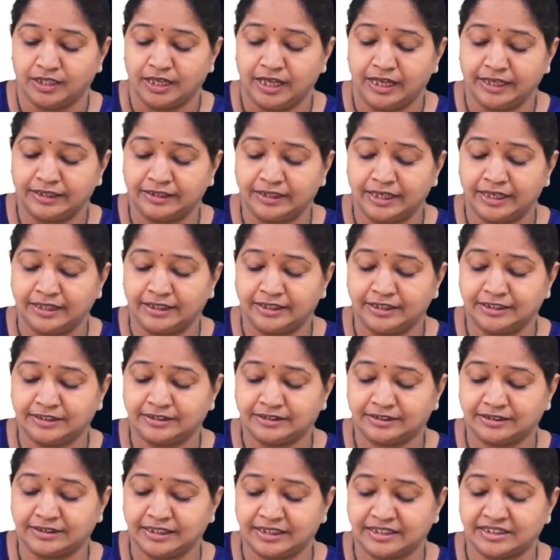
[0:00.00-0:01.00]
and that
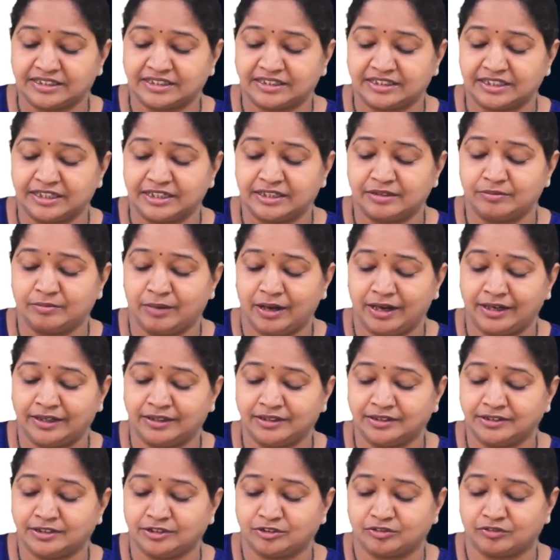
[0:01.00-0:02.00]
is 16
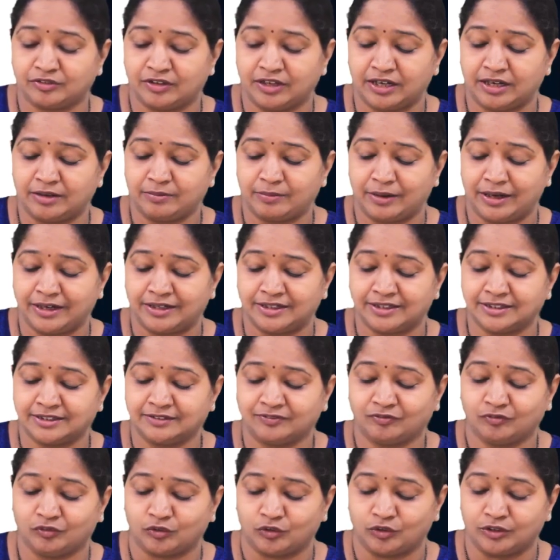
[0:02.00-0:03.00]
minus 12
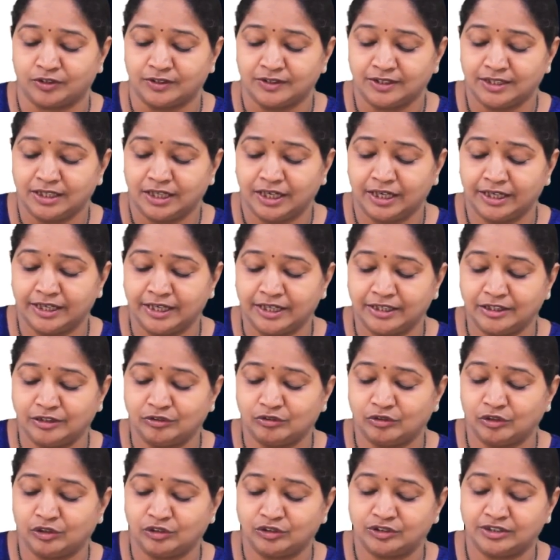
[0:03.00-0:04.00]
minus 4. Again you
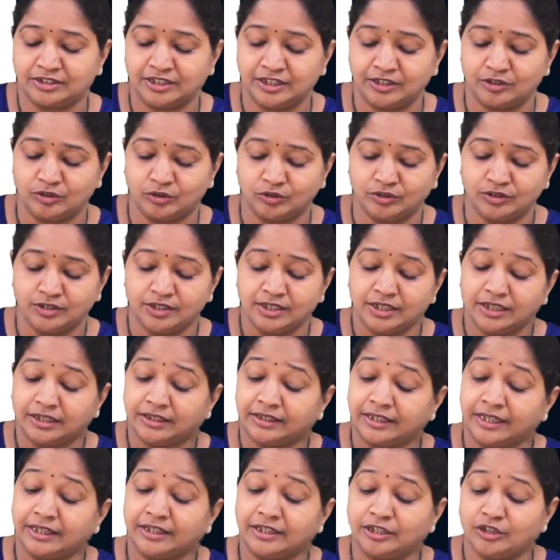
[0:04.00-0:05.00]
got 0.
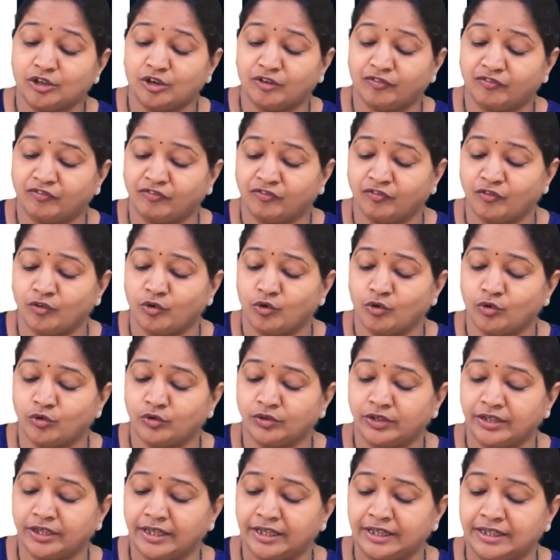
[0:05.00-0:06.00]
Then your
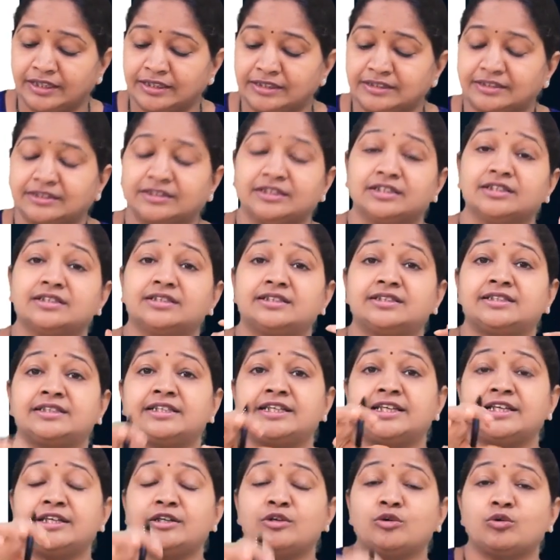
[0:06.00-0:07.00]
4 is the
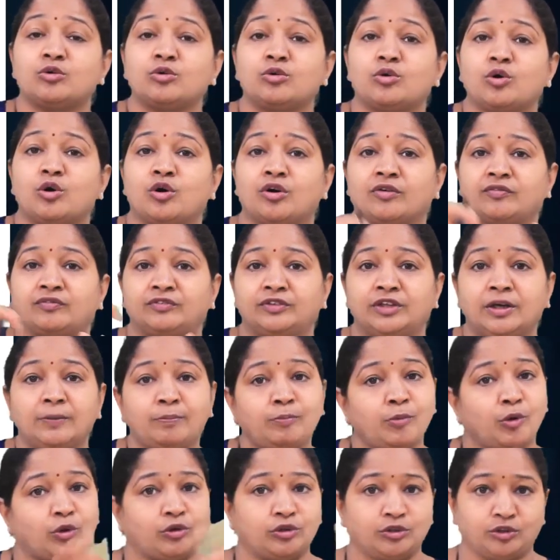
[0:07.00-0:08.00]
0 of the
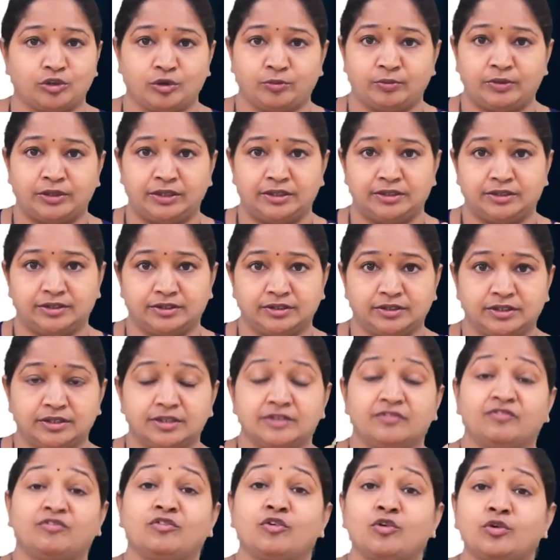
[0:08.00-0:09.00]
polynomial.
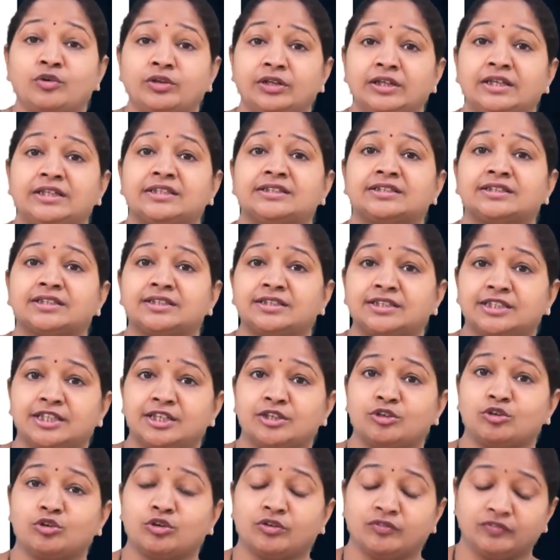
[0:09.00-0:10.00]
4 is the
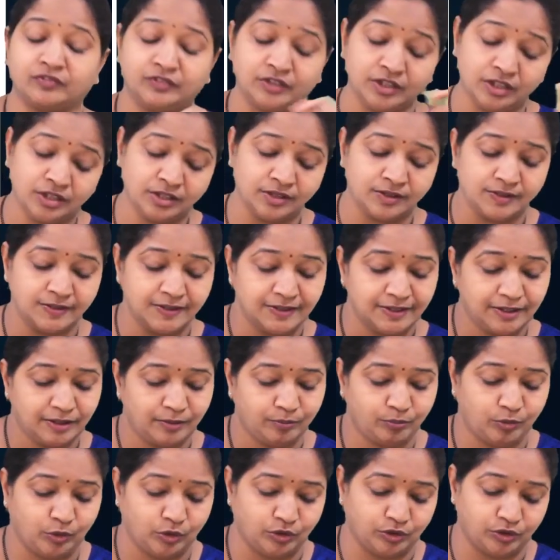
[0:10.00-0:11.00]
0 of the
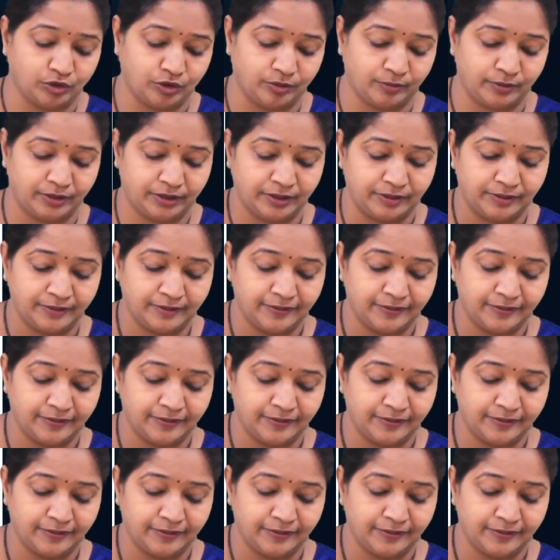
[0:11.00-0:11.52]
polynomial.